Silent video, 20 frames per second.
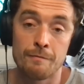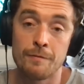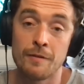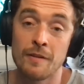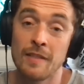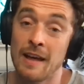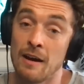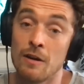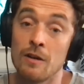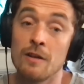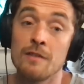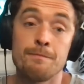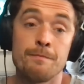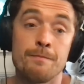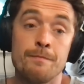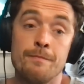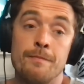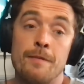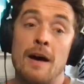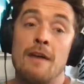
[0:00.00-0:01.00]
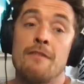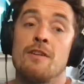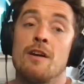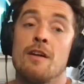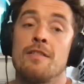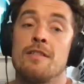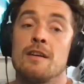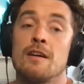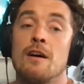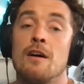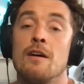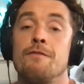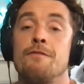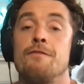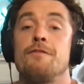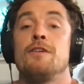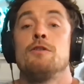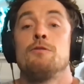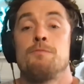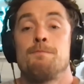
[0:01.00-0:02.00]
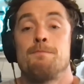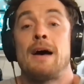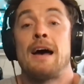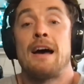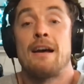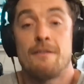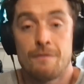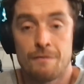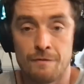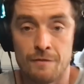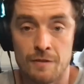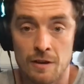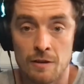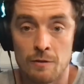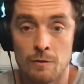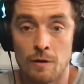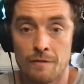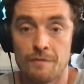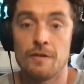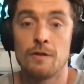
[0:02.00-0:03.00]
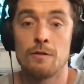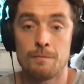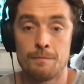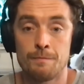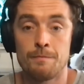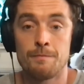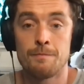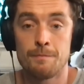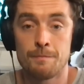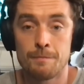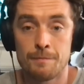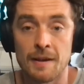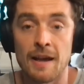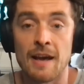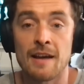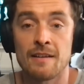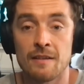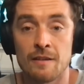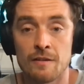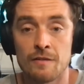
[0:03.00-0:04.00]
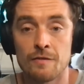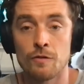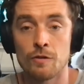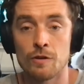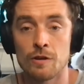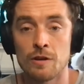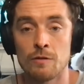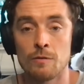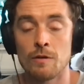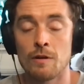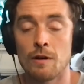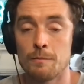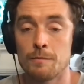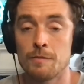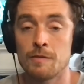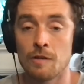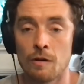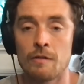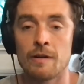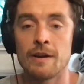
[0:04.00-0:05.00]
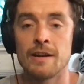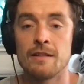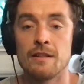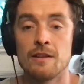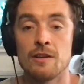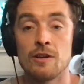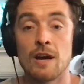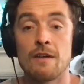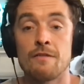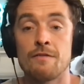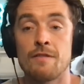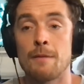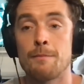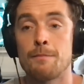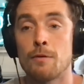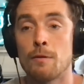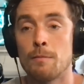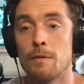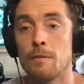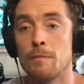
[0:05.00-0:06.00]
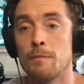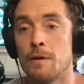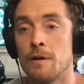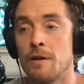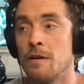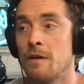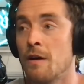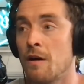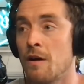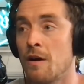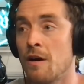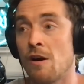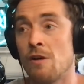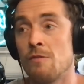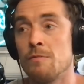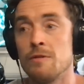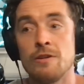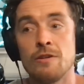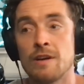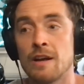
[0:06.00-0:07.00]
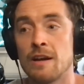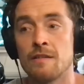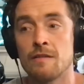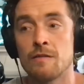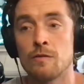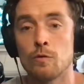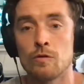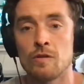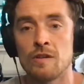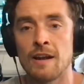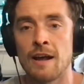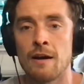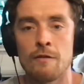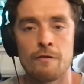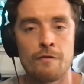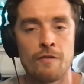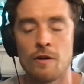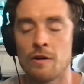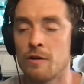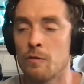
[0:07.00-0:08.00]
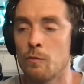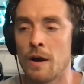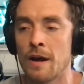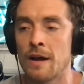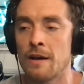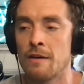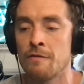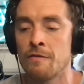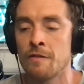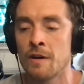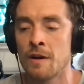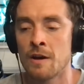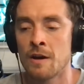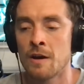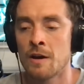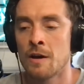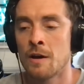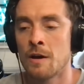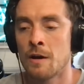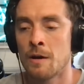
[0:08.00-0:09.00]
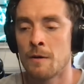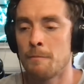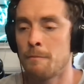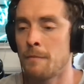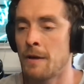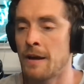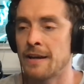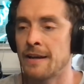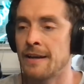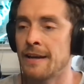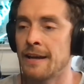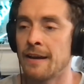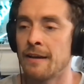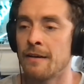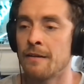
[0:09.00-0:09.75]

I have nothing. I feel bad for you. I feel sadness for you, and I'm sorry that you have that problem. And I hope that you get it sorted out. Find a way of making it